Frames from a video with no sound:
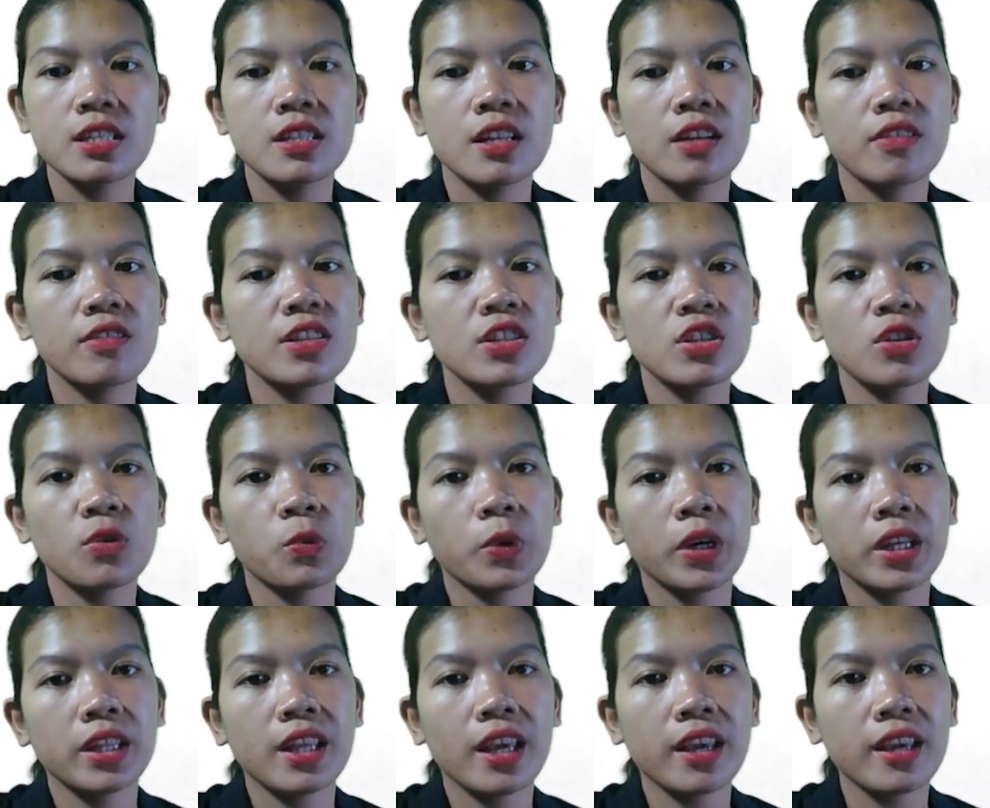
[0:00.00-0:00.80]
the reason
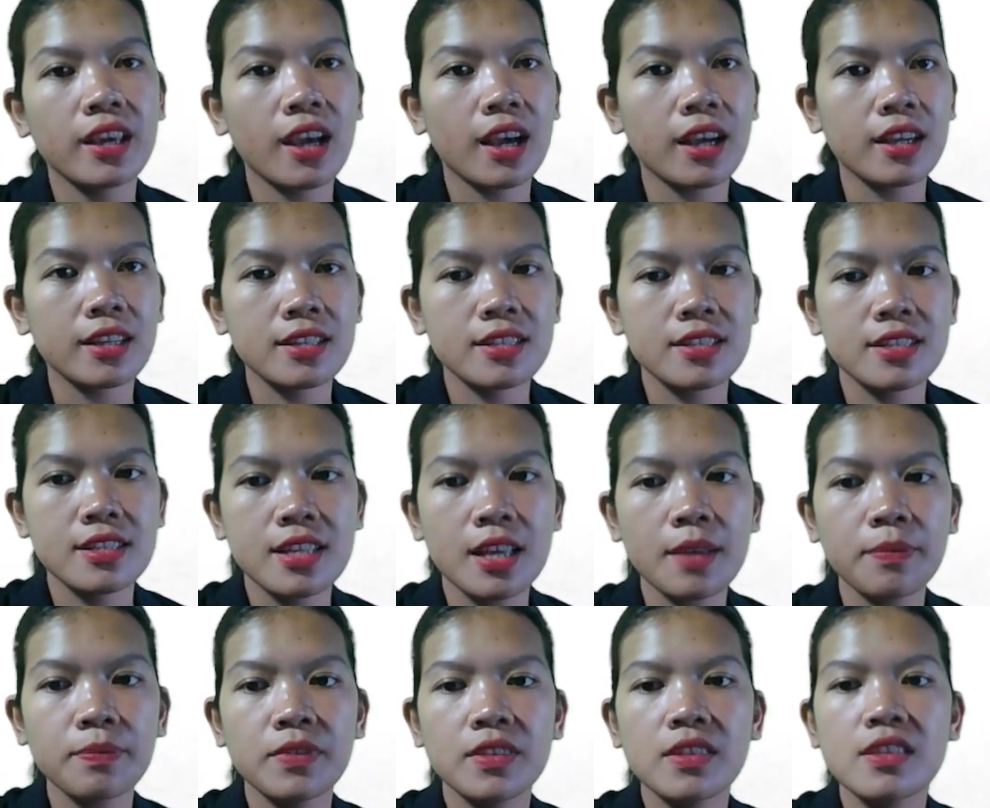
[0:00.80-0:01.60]
why they
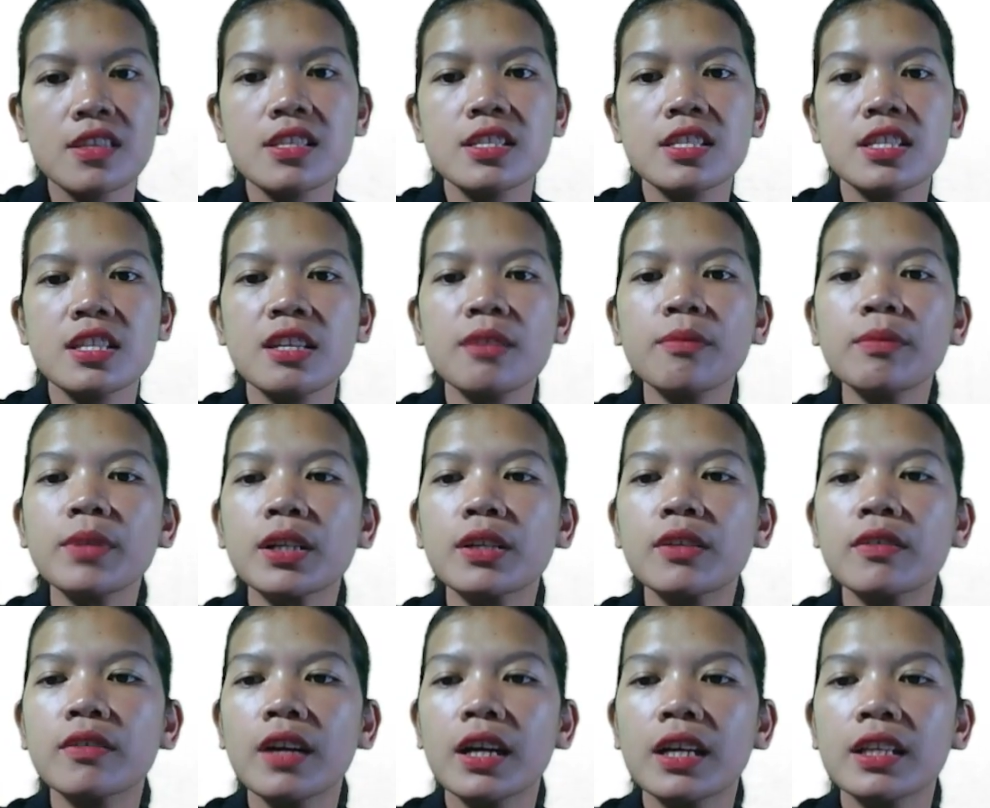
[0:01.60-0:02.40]
accept this
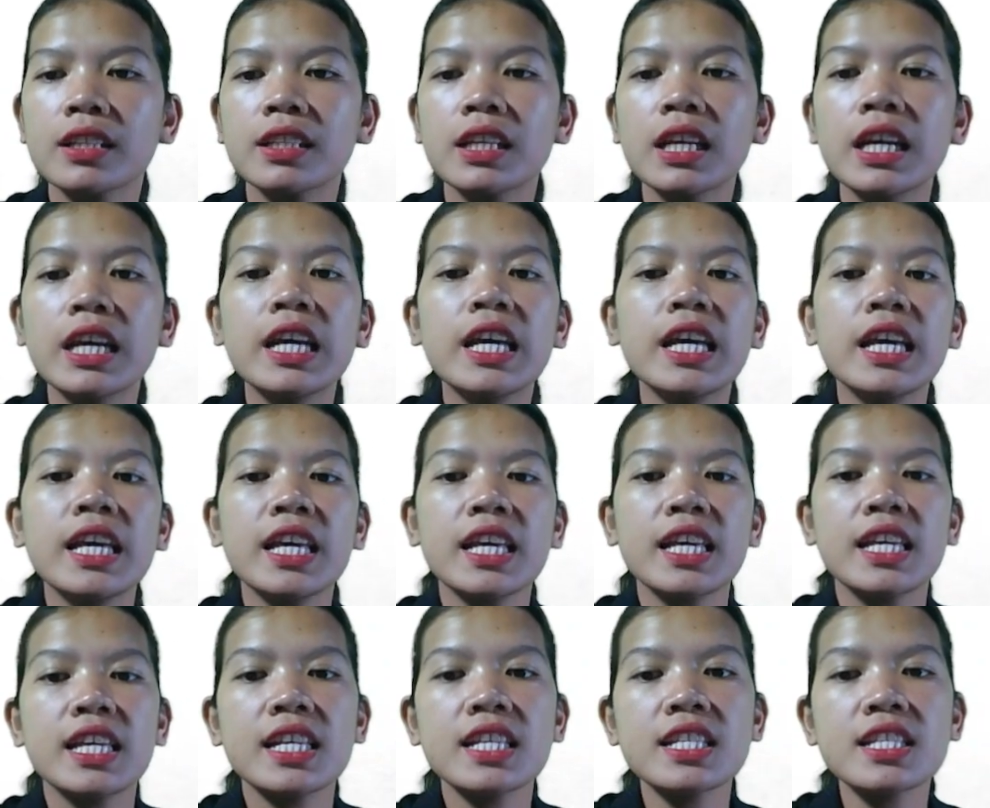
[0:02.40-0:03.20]
immigrant
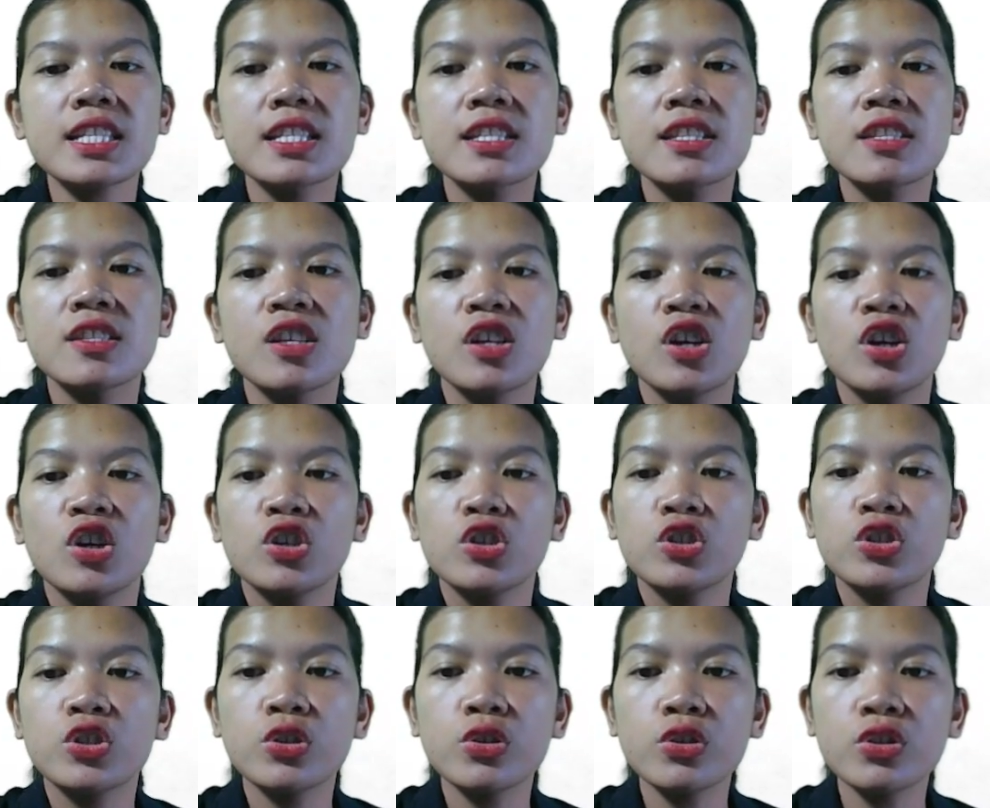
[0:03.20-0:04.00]
is
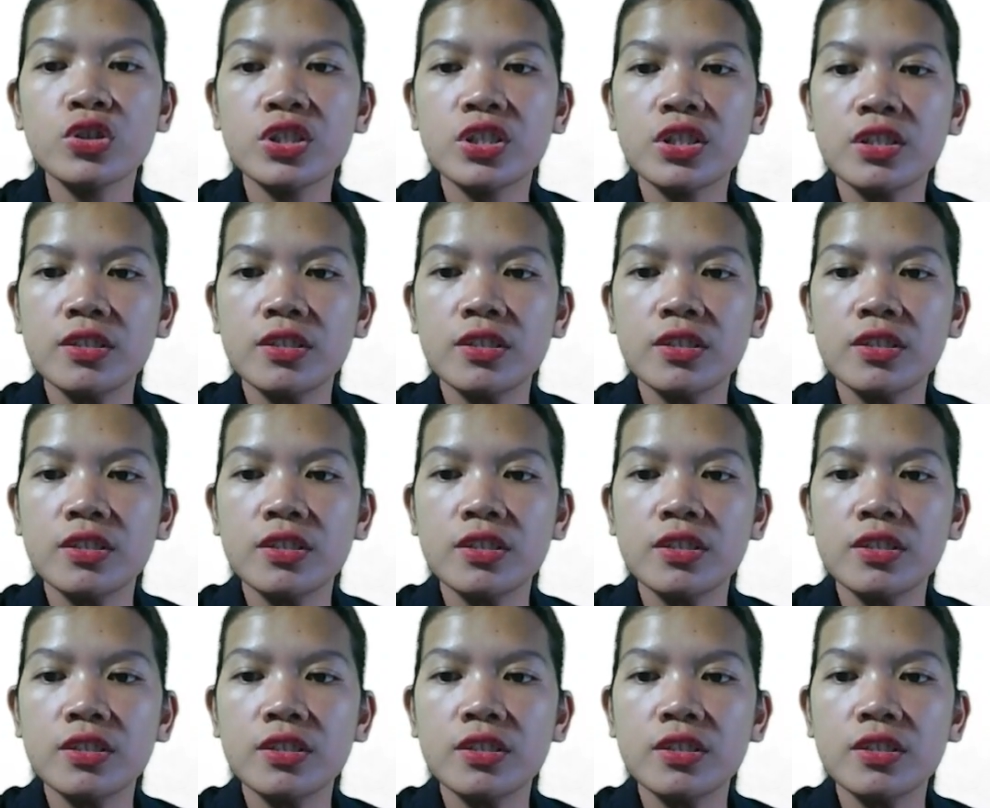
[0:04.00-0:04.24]
to